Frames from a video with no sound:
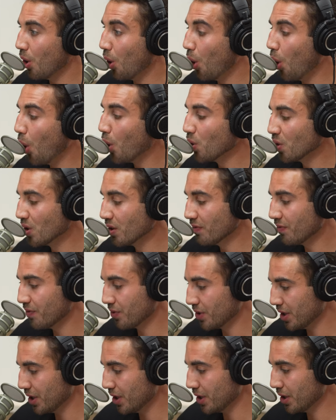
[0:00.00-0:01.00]
all of
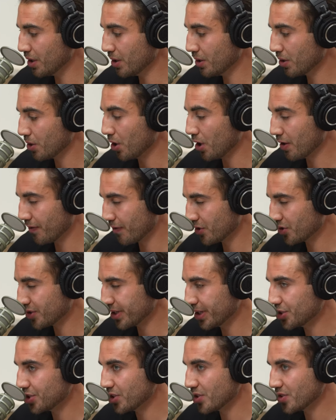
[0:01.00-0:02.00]
the
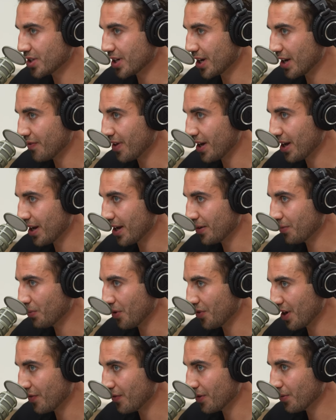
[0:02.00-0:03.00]
conversations that I've had
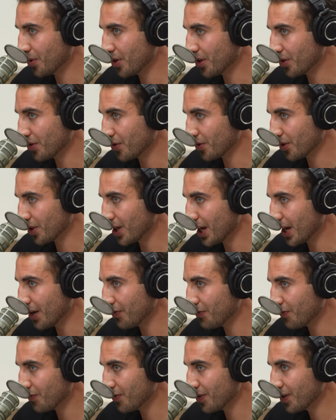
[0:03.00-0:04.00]
with everyone in your
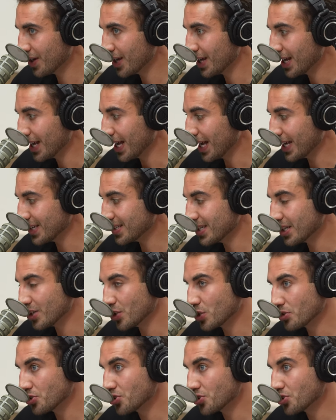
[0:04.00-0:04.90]
life is that you're